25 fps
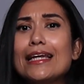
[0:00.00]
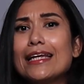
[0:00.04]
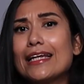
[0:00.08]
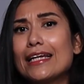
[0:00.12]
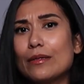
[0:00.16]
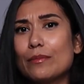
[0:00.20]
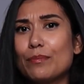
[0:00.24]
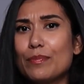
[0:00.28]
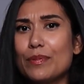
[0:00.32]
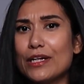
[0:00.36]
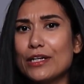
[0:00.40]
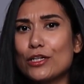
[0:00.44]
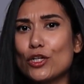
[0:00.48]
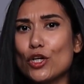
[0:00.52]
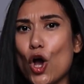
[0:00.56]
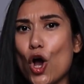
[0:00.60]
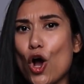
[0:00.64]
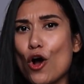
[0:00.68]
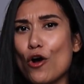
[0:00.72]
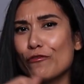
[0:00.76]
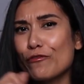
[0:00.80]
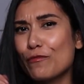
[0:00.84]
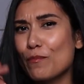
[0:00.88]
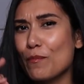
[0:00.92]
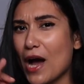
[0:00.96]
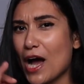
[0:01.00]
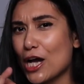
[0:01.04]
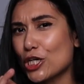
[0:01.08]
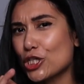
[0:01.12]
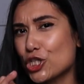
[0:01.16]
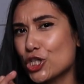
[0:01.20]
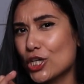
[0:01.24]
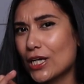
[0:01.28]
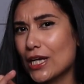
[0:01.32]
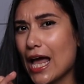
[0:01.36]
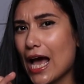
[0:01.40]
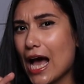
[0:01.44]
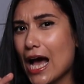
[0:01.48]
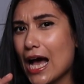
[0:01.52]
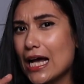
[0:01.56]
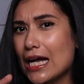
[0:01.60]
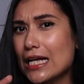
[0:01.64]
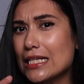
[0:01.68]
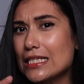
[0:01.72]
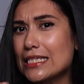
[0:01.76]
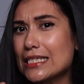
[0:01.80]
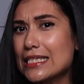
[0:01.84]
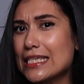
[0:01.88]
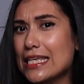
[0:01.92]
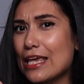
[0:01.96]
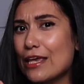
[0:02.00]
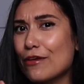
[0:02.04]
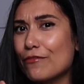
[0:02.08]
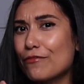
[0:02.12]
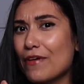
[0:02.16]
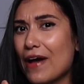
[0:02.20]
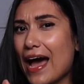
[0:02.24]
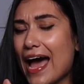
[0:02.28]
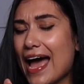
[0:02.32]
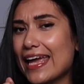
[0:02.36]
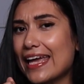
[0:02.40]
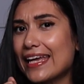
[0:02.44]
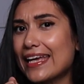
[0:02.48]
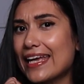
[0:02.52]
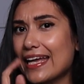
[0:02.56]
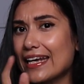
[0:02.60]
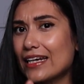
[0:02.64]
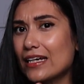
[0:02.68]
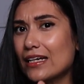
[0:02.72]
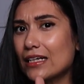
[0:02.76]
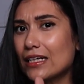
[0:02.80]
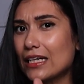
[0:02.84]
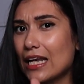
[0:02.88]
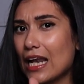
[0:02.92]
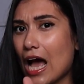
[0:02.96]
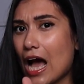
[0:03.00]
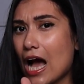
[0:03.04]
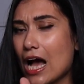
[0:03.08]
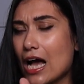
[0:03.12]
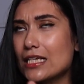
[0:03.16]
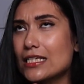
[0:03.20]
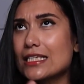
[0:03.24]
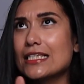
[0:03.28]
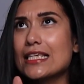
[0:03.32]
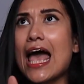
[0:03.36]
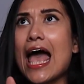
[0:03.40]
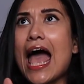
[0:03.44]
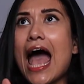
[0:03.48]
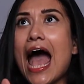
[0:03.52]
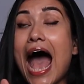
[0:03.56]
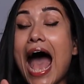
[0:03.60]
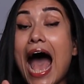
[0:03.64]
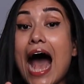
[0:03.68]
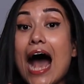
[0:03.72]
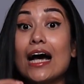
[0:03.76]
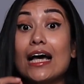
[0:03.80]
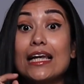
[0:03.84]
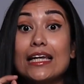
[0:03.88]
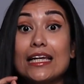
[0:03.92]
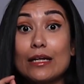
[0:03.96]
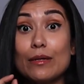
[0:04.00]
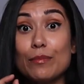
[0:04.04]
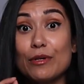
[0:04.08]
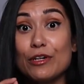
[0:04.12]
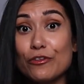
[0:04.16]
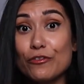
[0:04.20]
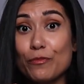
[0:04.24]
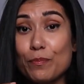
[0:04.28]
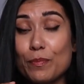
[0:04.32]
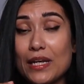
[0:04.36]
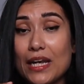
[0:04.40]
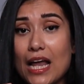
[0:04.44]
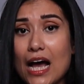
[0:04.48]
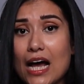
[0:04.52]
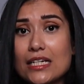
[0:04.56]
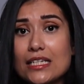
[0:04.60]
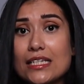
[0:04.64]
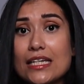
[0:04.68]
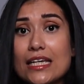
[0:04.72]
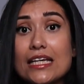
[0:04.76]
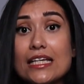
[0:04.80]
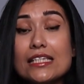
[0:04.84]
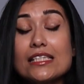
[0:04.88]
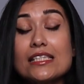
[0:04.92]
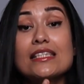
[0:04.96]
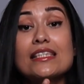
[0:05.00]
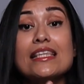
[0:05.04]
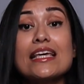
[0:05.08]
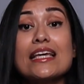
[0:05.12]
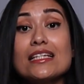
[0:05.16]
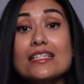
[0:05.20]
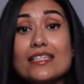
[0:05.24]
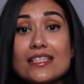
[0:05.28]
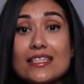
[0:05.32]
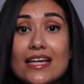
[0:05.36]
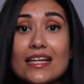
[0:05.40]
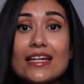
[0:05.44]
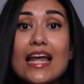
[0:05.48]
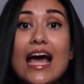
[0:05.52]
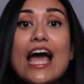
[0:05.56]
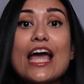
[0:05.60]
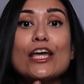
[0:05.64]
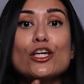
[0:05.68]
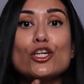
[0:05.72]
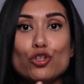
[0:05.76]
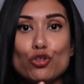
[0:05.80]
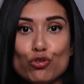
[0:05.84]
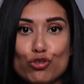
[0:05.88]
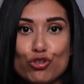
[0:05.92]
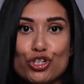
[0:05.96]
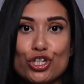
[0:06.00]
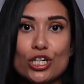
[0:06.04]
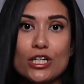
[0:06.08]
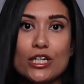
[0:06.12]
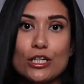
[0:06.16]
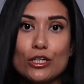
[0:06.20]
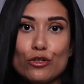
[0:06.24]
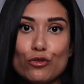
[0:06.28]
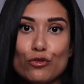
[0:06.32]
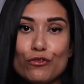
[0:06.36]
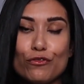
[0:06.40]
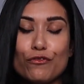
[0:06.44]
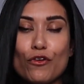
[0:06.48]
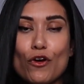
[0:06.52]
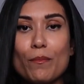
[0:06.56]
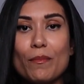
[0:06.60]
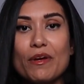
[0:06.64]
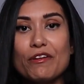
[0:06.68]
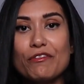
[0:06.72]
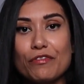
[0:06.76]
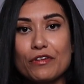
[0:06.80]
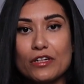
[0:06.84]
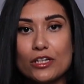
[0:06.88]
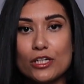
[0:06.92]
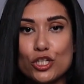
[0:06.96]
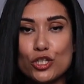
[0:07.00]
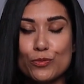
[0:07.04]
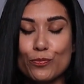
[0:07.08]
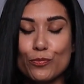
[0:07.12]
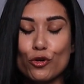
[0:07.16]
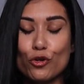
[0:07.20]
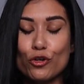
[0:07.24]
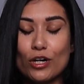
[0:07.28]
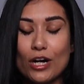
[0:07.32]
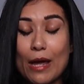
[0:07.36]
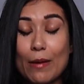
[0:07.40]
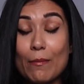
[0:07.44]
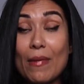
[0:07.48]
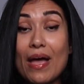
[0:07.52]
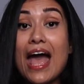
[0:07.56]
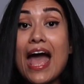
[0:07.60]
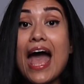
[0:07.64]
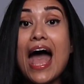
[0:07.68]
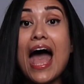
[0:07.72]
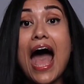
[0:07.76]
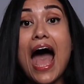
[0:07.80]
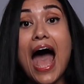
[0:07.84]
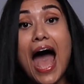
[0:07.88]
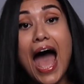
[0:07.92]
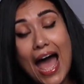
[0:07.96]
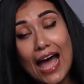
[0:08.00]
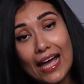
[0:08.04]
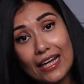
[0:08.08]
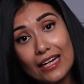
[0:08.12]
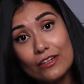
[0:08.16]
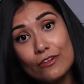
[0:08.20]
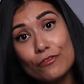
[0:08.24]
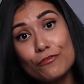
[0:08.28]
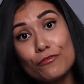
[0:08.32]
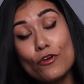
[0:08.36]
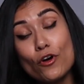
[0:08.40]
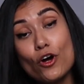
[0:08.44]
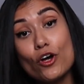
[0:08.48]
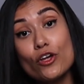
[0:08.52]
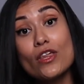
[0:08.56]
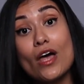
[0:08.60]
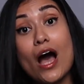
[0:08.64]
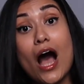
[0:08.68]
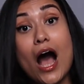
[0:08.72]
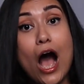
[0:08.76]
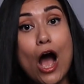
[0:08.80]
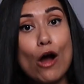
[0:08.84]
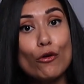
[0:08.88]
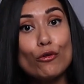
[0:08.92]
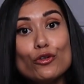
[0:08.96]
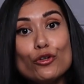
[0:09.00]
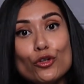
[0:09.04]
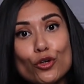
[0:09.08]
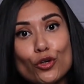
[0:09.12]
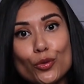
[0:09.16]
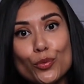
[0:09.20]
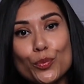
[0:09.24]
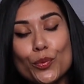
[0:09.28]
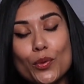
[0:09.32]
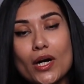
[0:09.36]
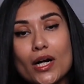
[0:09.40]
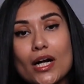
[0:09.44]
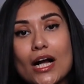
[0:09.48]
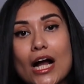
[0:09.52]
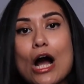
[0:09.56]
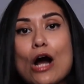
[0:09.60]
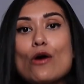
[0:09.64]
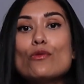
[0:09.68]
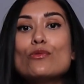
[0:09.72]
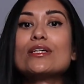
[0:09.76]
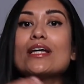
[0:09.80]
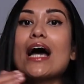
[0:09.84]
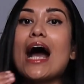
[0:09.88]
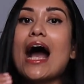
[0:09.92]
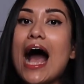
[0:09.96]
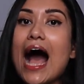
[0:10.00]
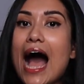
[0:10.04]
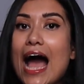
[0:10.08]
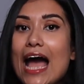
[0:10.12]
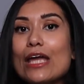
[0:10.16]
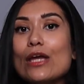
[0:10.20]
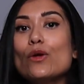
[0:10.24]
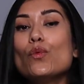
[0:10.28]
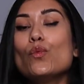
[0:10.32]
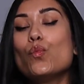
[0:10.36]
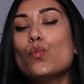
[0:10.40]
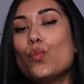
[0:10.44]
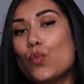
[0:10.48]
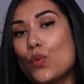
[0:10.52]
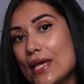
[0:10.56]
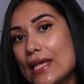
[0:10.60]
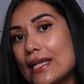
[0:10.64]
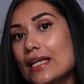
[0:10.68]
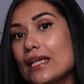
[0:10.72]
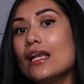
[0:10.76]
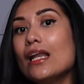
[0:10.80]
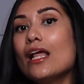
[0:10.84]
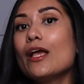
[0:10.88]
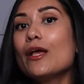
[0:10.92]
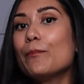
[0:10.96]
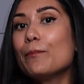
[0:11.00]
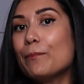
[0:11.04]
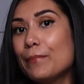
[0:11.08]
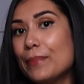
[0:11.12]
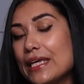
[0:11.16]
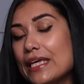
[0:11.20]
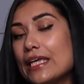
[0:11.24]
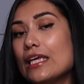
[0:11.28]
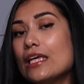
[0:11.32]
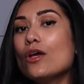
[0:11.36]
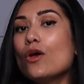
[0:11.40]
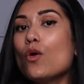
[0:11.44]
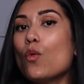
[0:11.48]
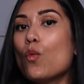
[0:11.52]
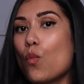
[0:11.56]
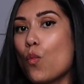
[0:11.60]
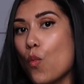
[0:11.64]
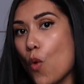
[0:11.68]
little bit of martial arts if I get a class, a little bit of Pilates, things that I usually do for my fitness program. And for the outdoor workout, I will be